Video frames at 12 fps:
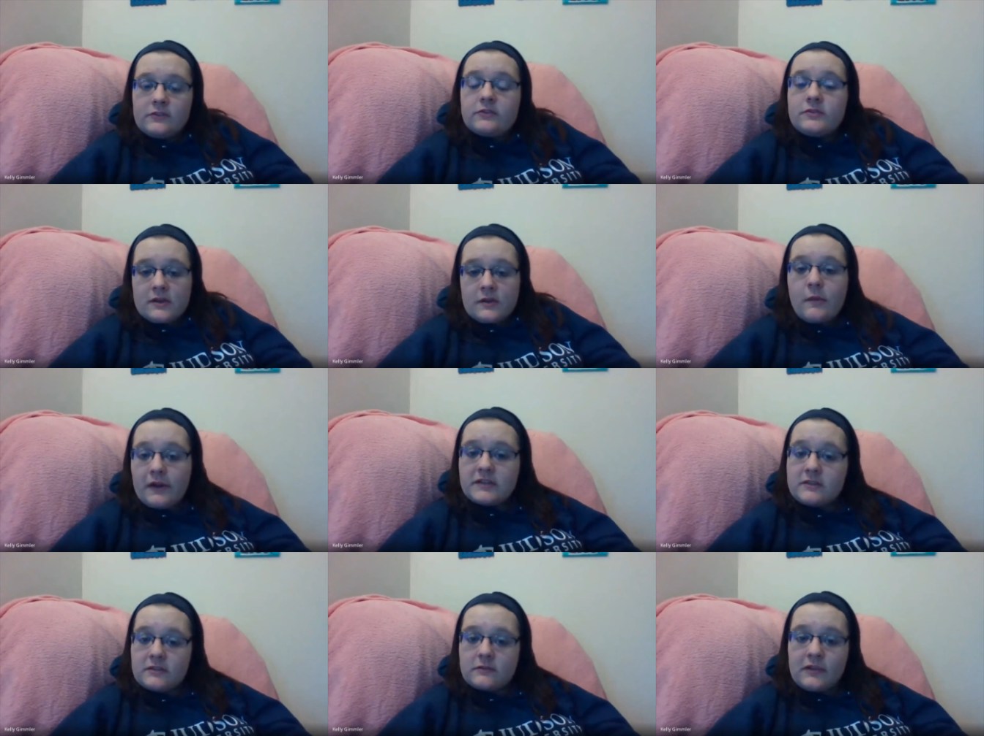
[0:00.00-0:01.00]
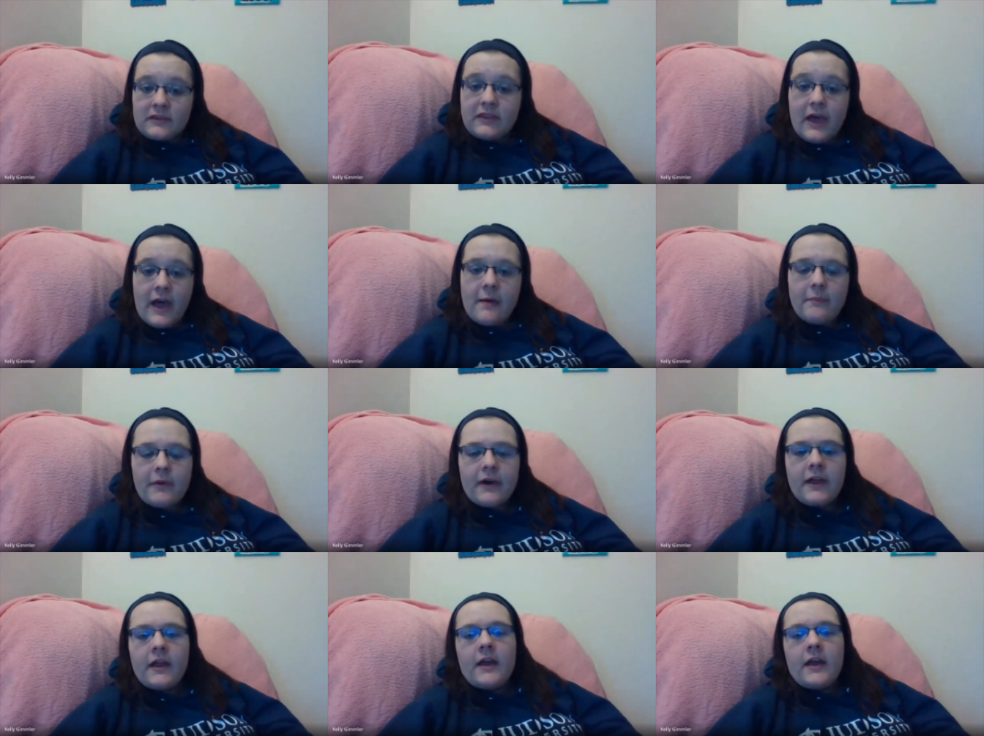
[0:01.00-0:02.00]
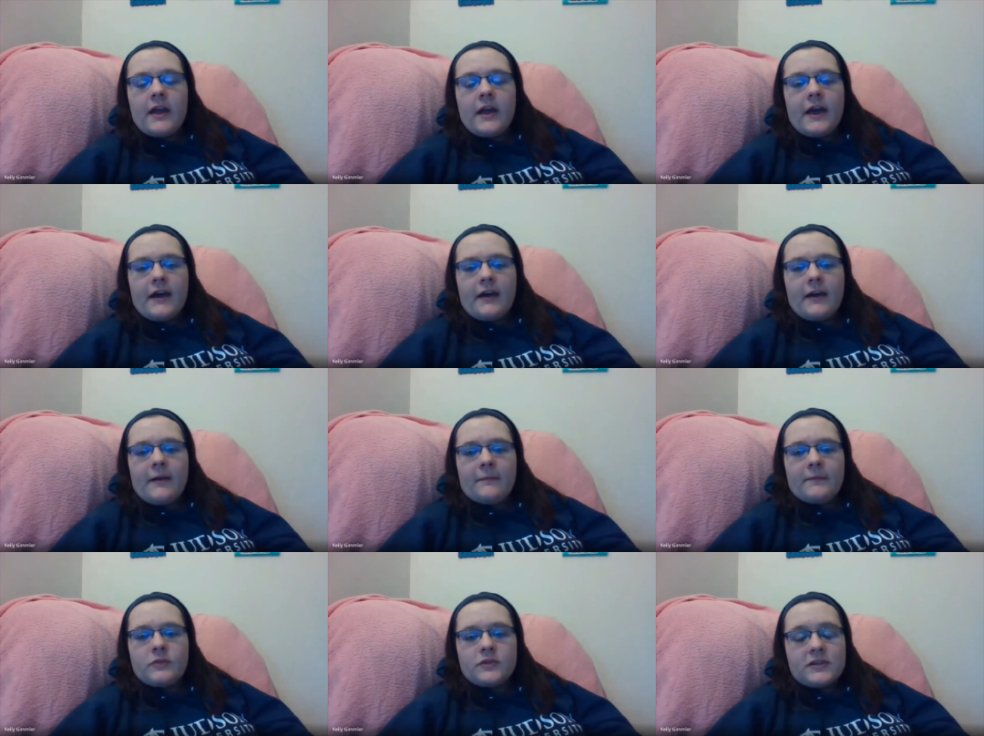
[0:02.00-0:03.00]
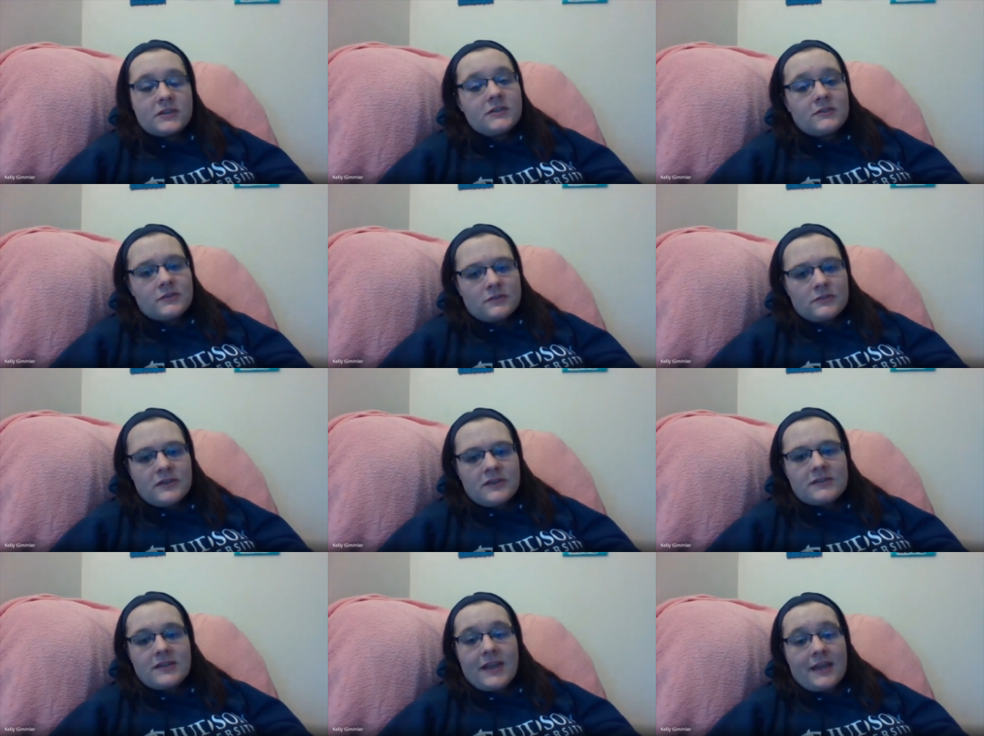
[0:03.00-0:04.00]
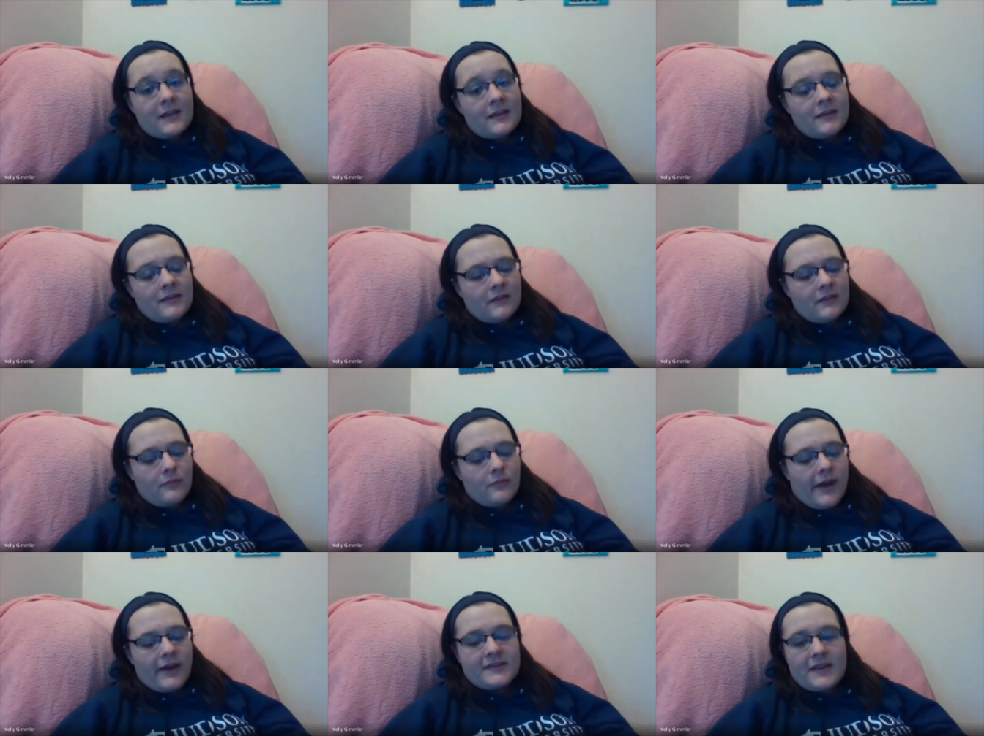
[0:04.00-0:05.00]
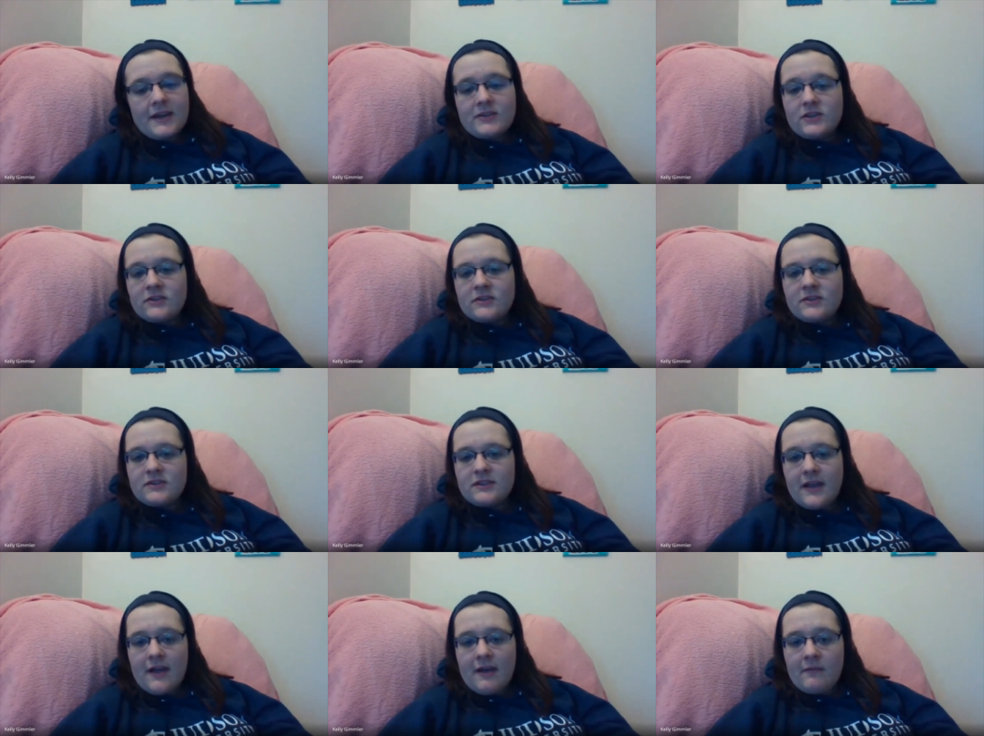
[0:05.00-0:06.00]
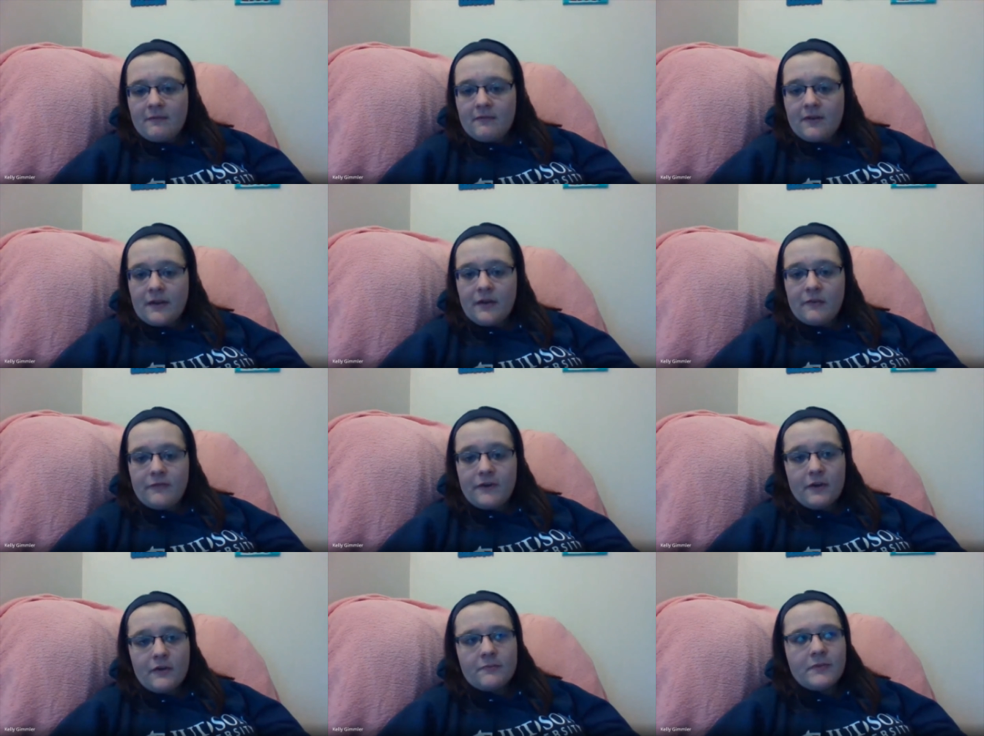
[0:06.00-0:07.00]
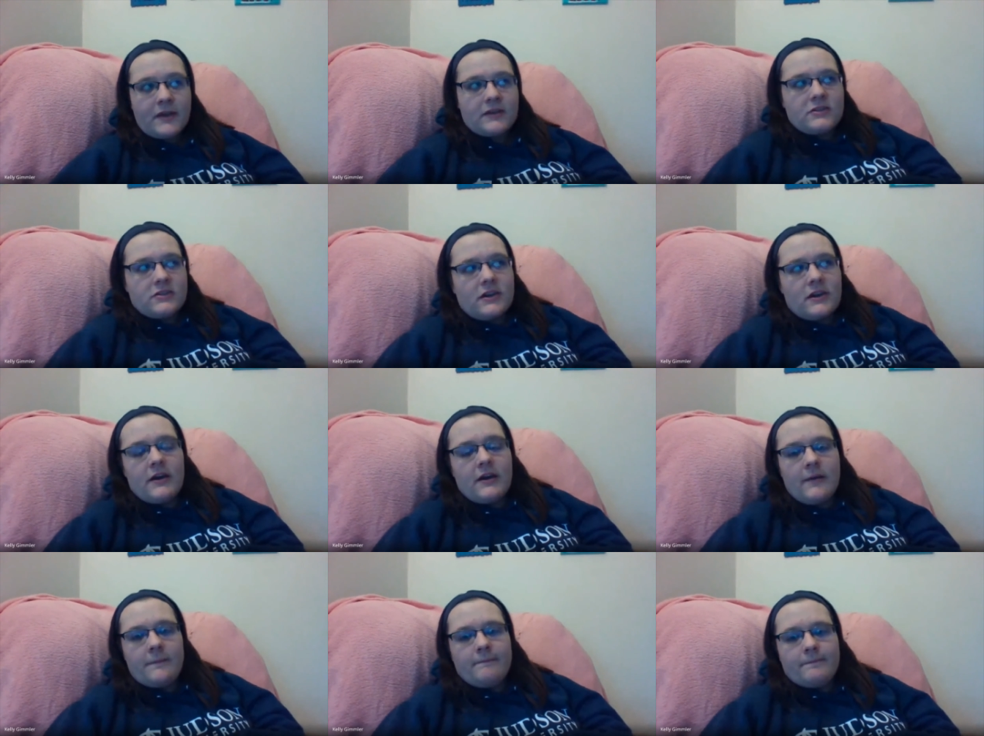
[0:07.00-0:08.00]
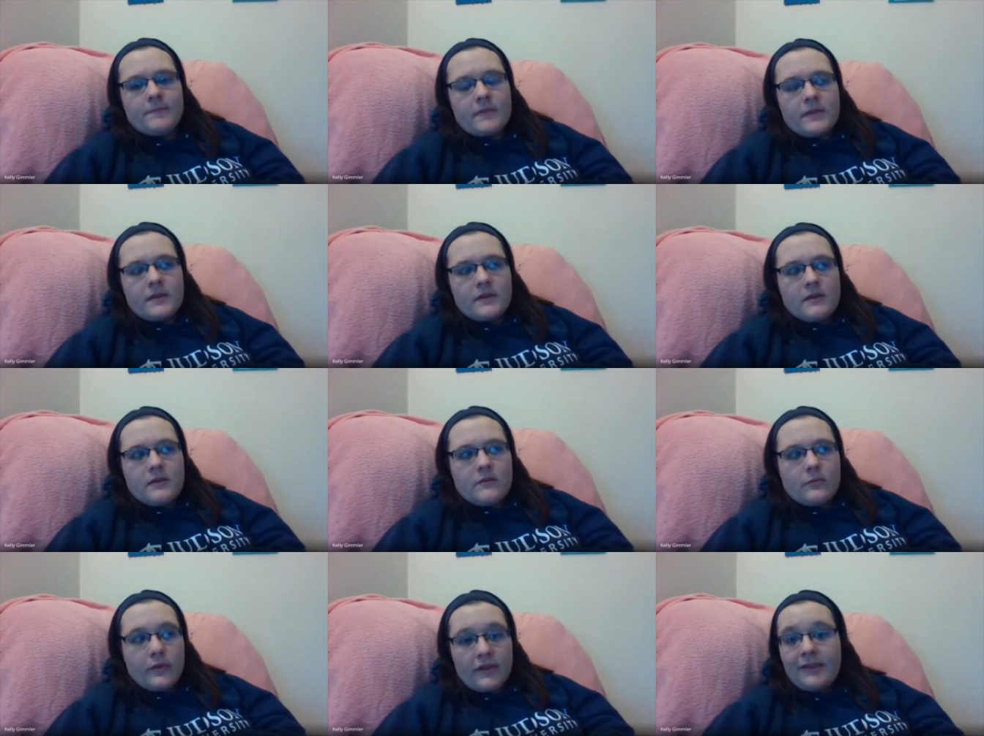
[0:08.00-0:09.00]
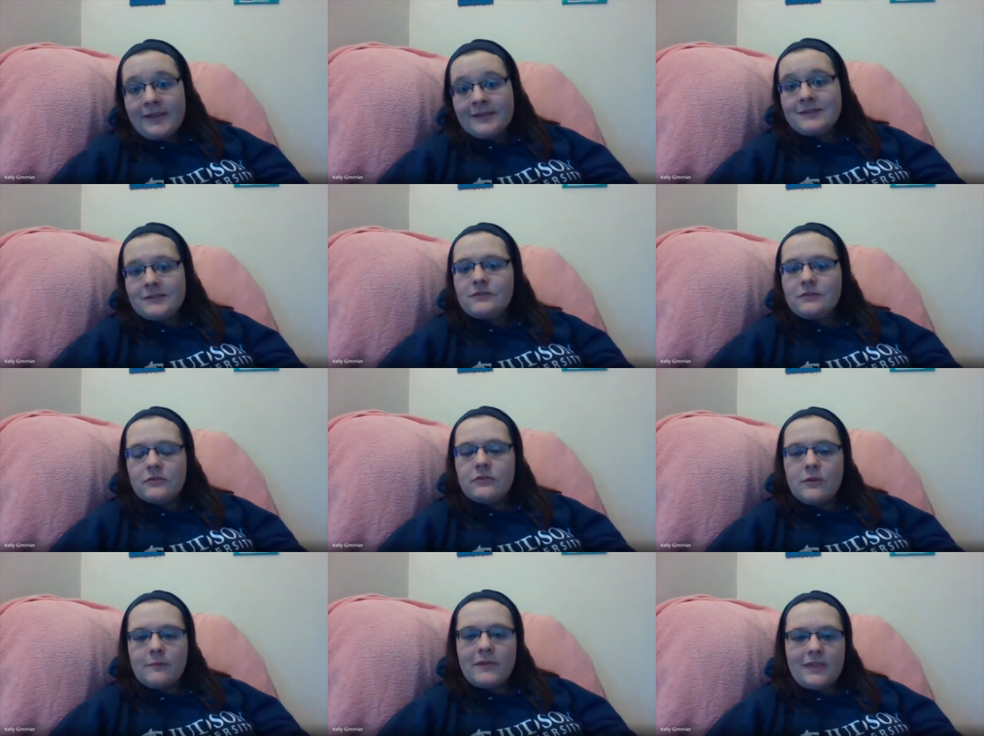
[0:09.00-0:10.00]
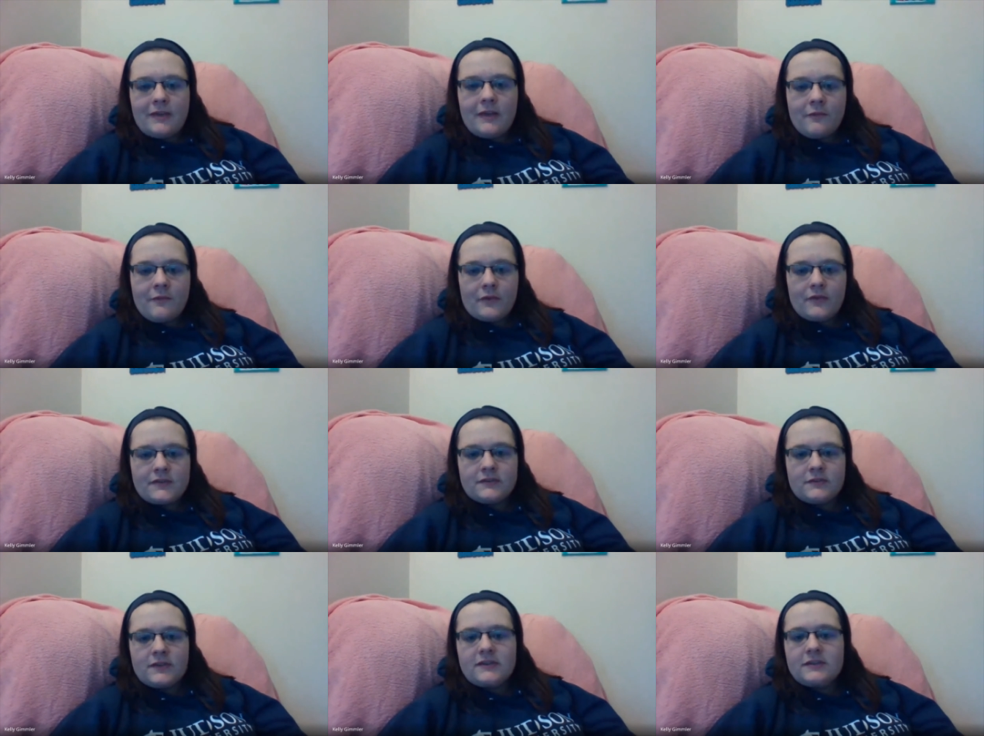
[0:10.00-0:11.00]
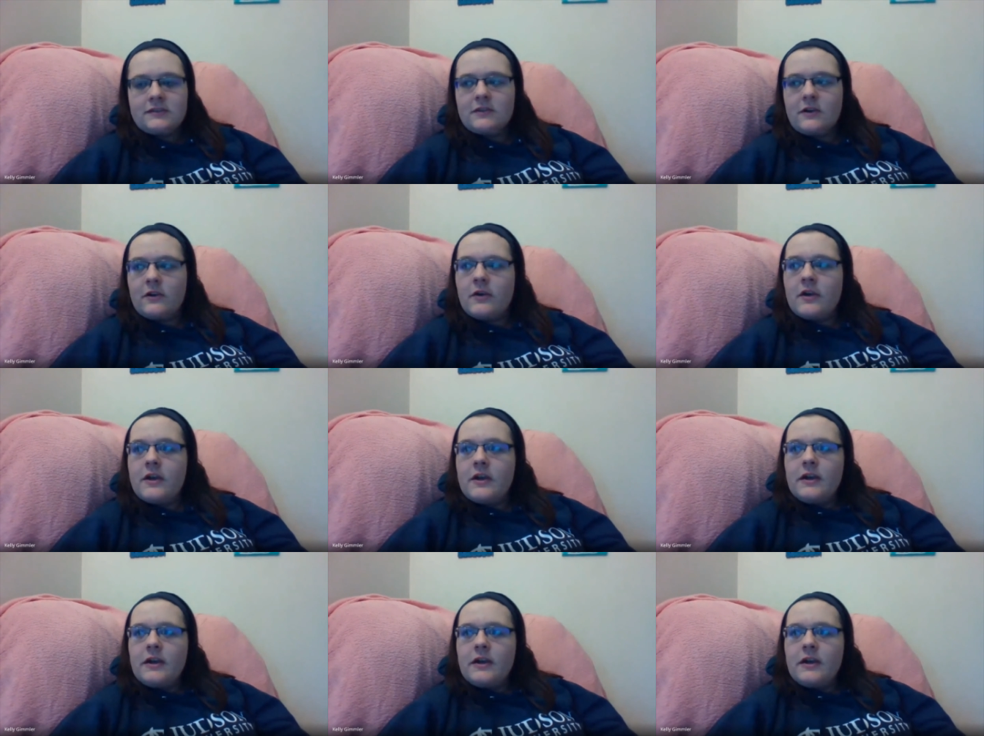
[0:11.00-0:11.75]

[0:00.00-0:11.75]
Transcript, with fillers: choosing what to do with that. But um, traditional students and the RISE adjunct staff are very much um, willing to be there for the students. So